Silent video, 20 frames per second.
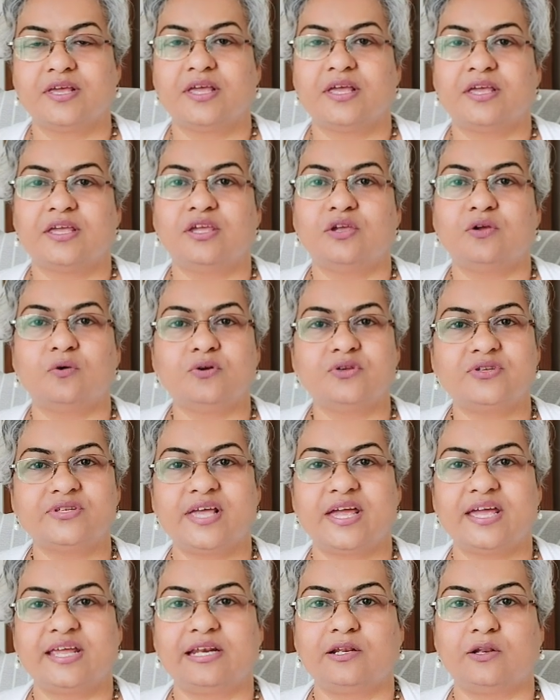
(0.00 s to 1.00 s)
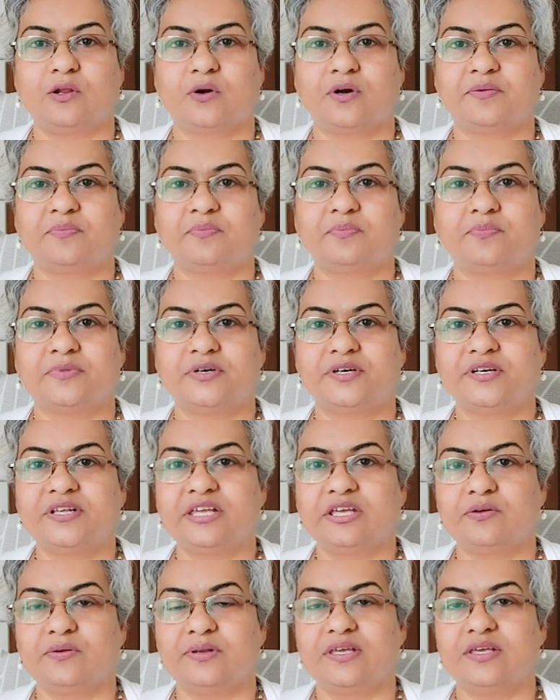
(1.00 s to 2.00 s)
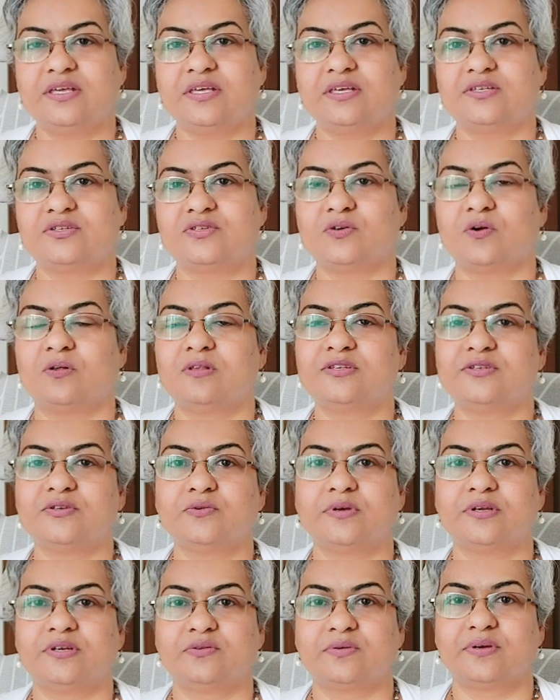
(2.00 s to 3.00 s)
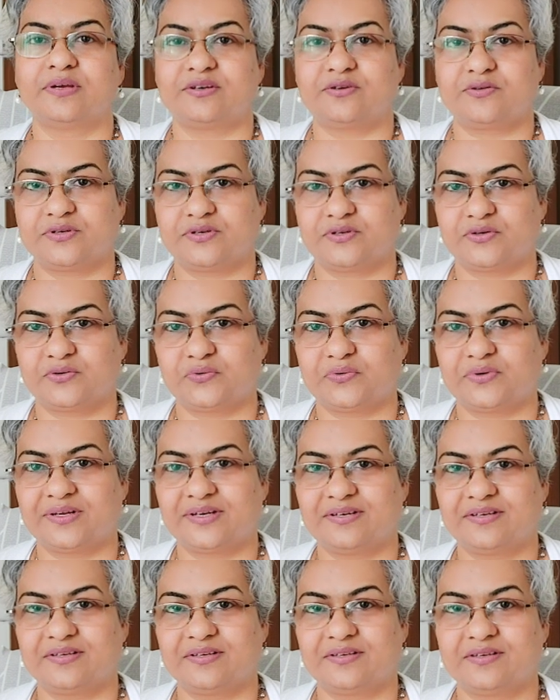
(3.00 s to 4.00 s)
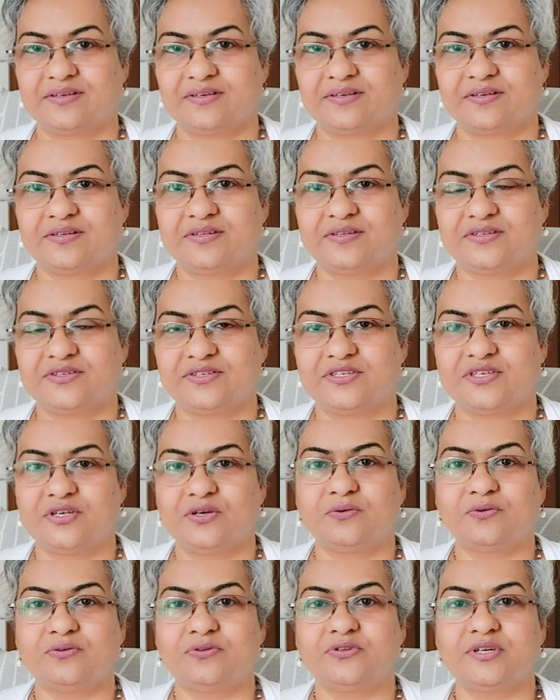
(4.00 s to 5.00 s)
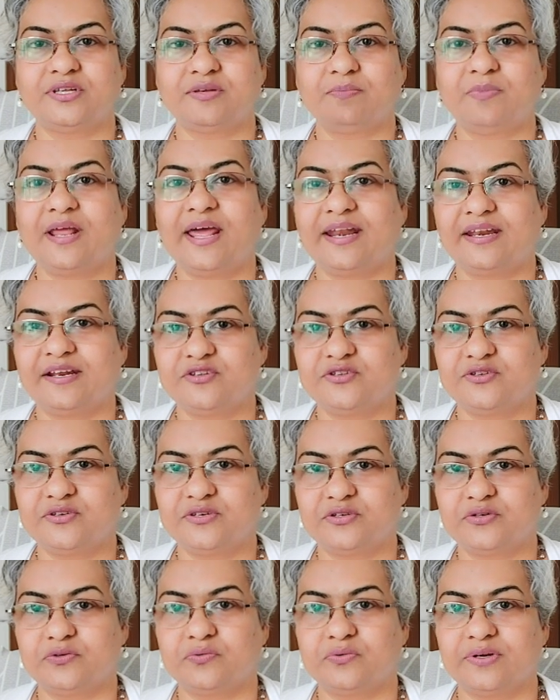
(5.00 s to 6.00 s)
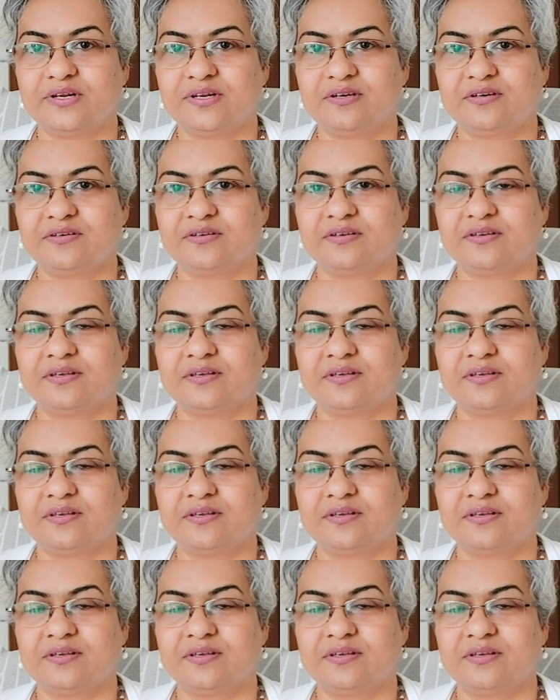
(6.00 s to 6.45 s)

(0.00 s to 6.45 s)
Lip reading: your sign lord Mercury is also going to get retrograde. So three planets retrograde,